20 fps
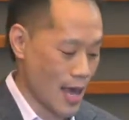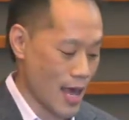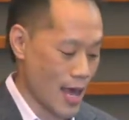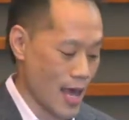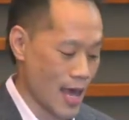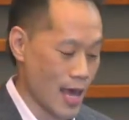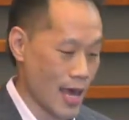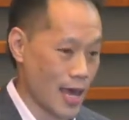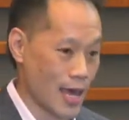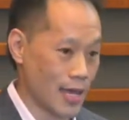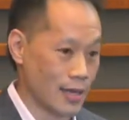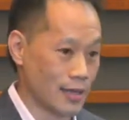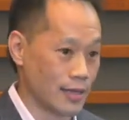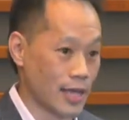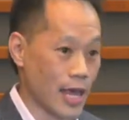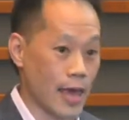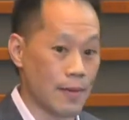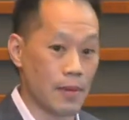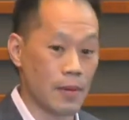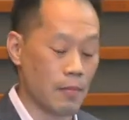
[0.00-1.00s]
And the
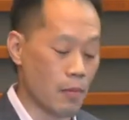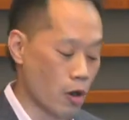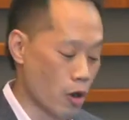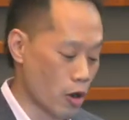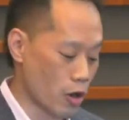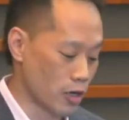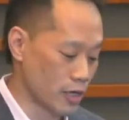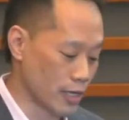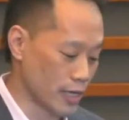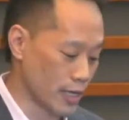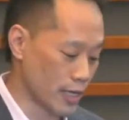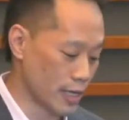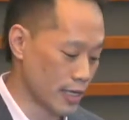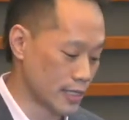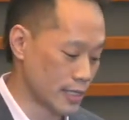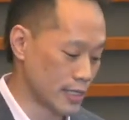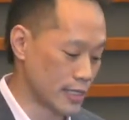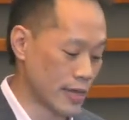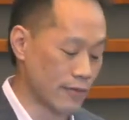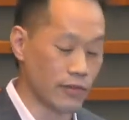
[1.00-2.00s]
MMR is
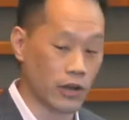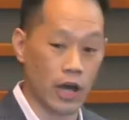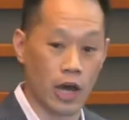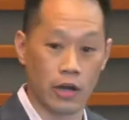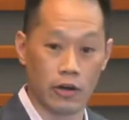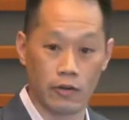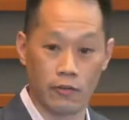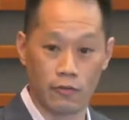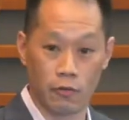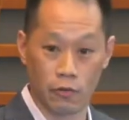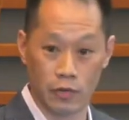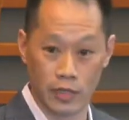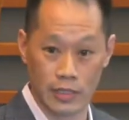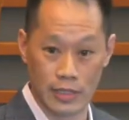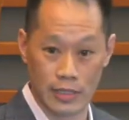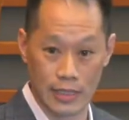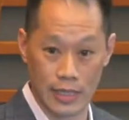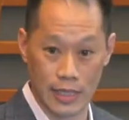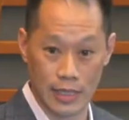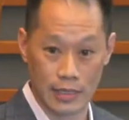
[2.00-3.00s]

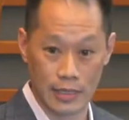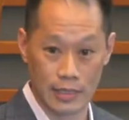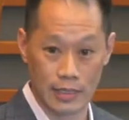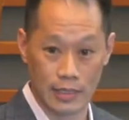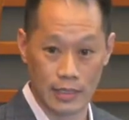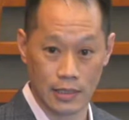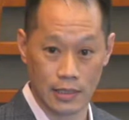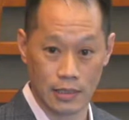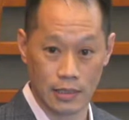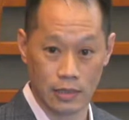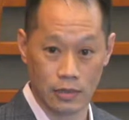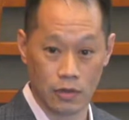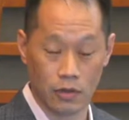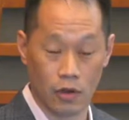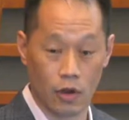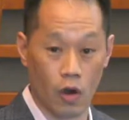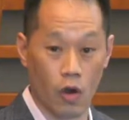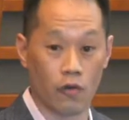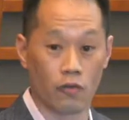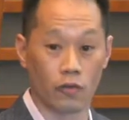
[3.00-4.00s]
746
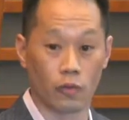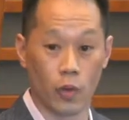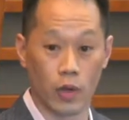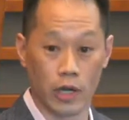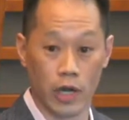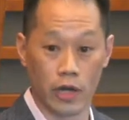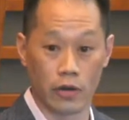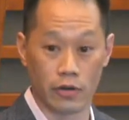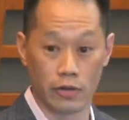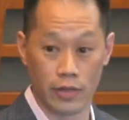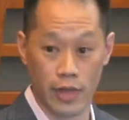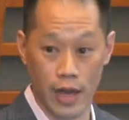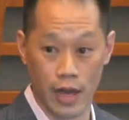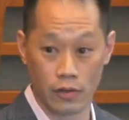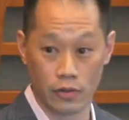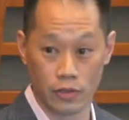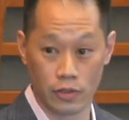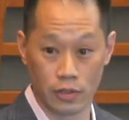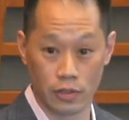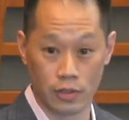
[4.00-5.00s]
over
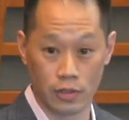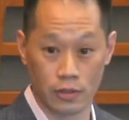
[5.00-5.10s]
100,000.